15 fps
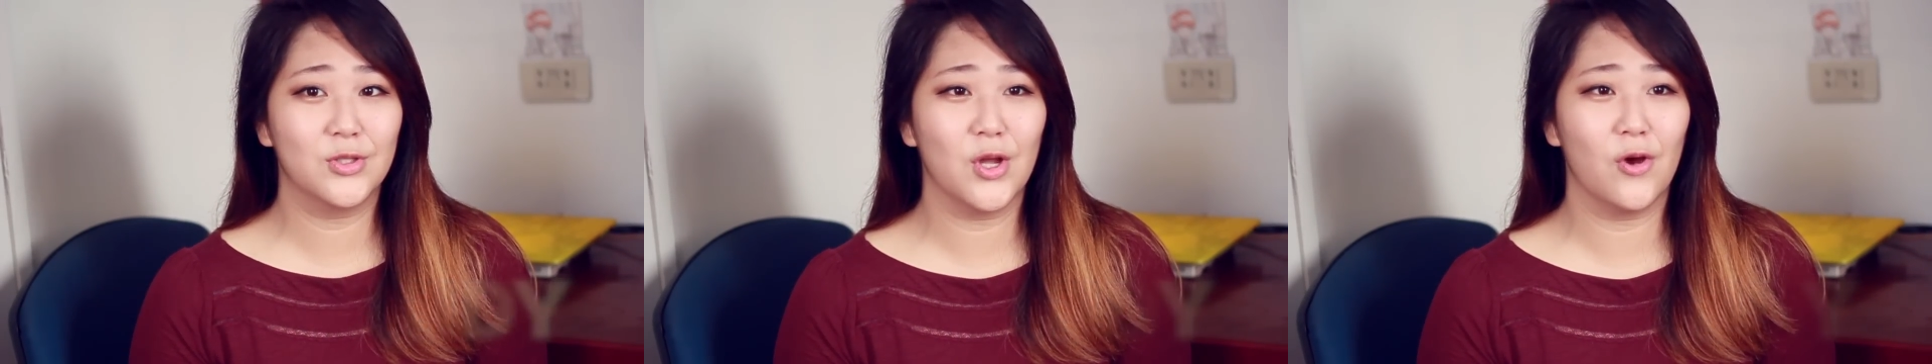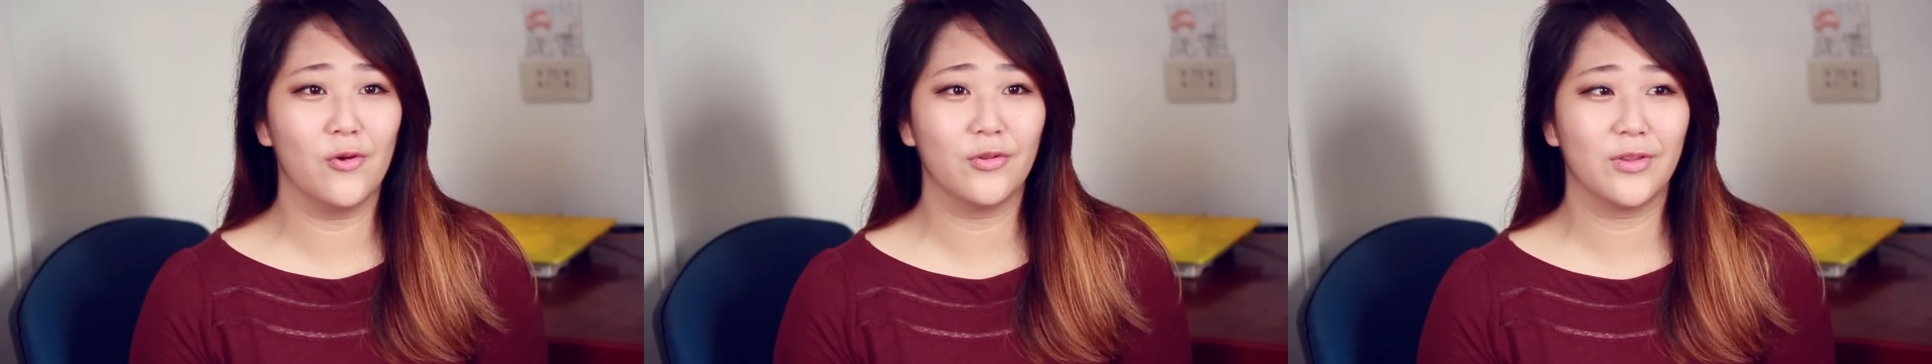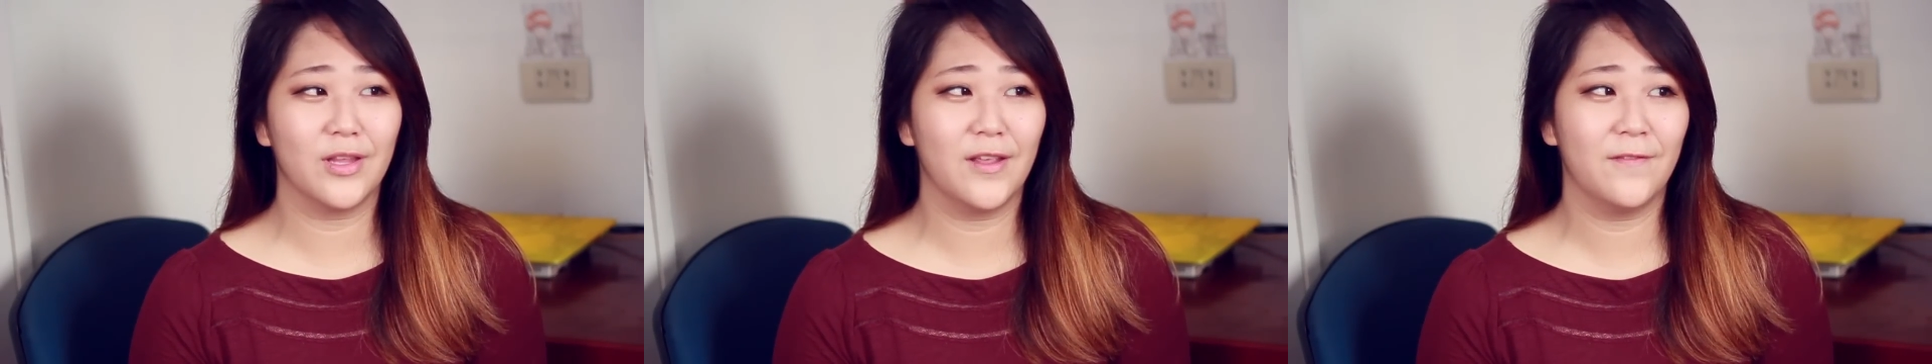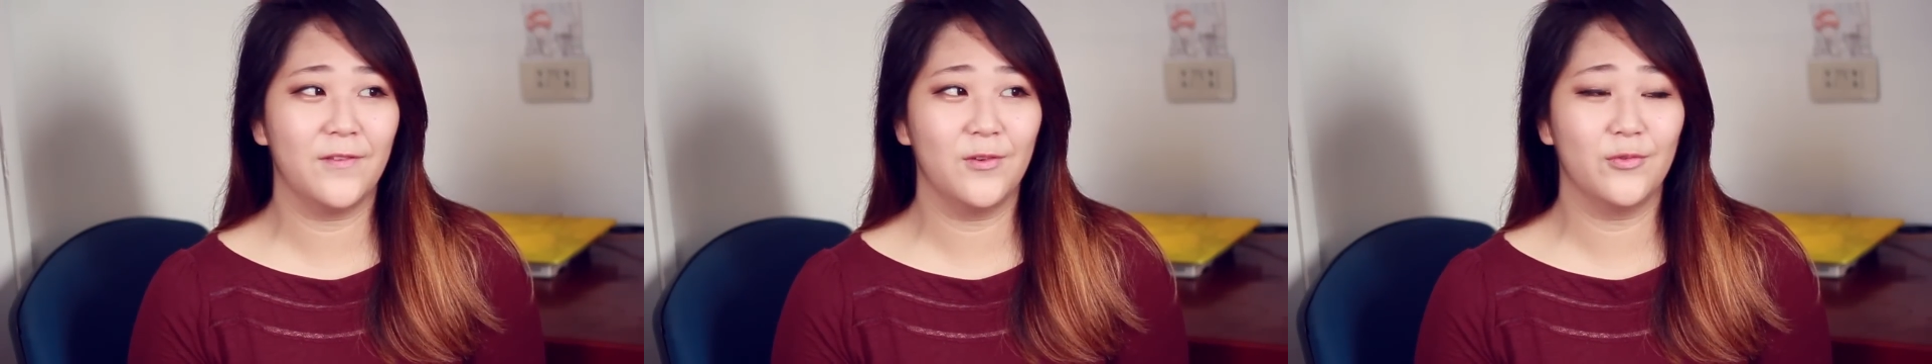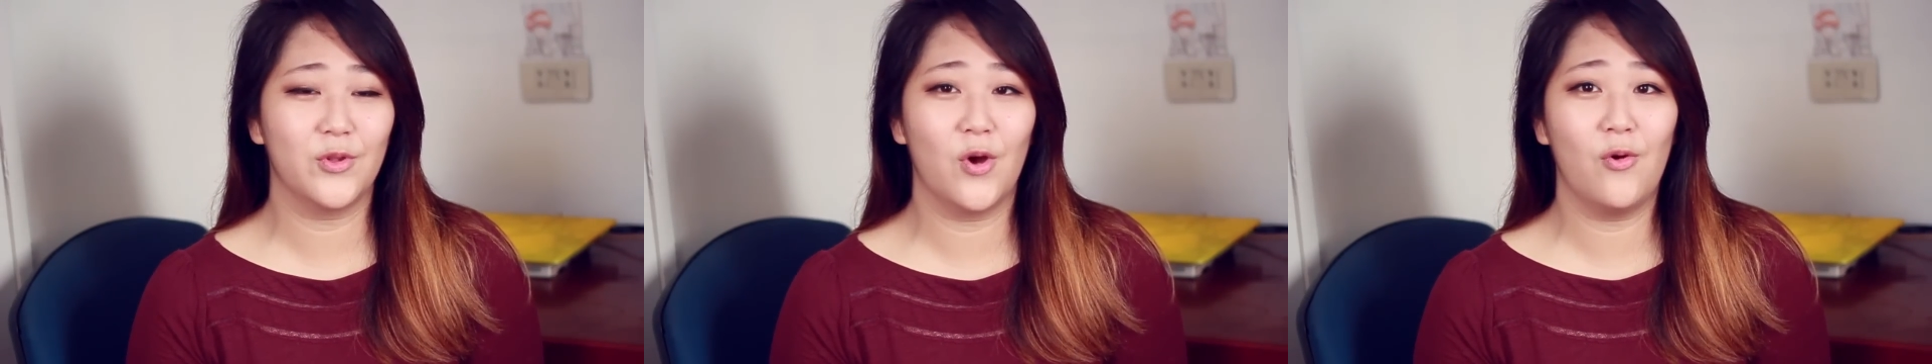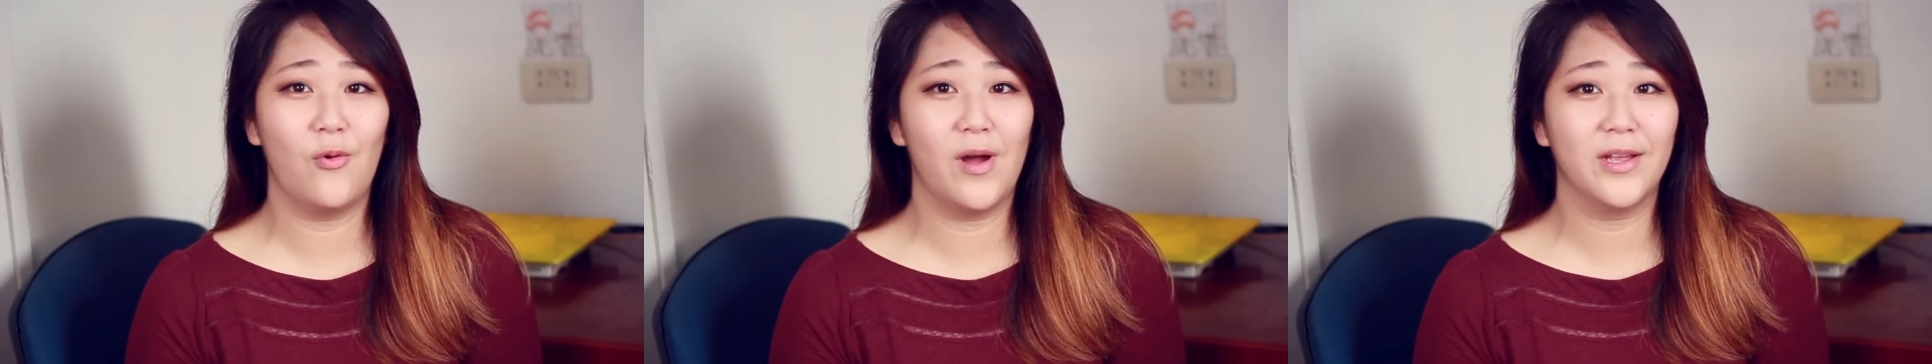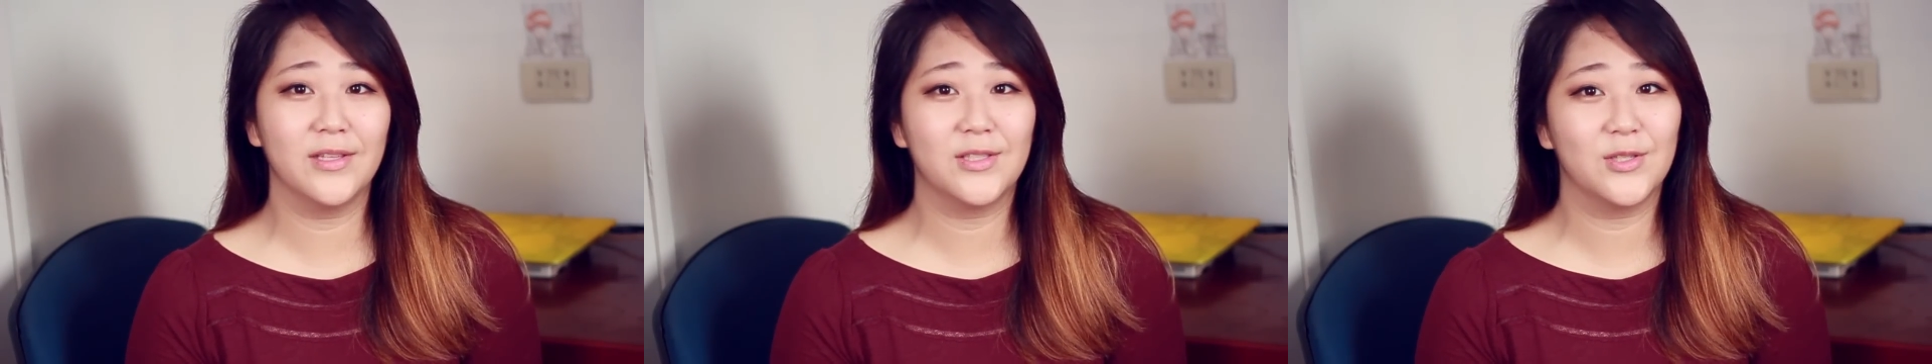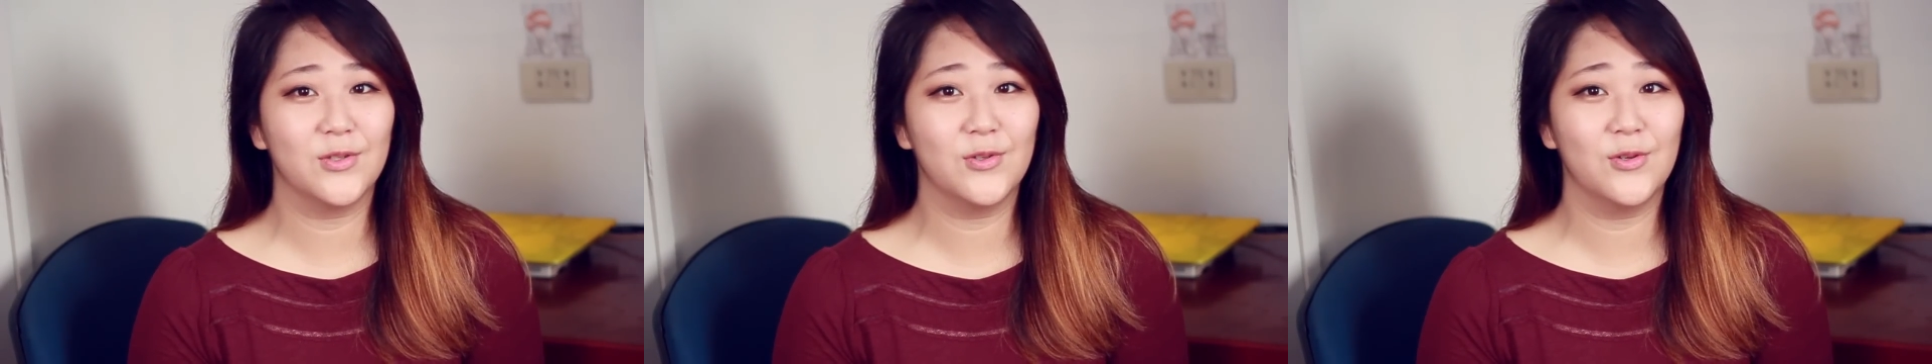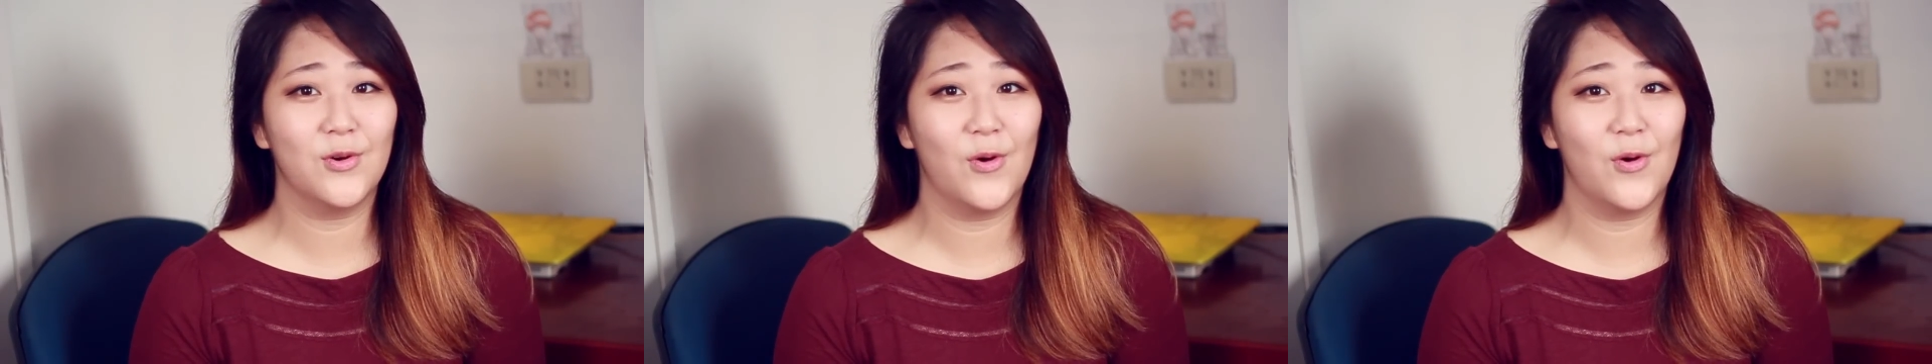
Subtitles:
don't if you don't want to,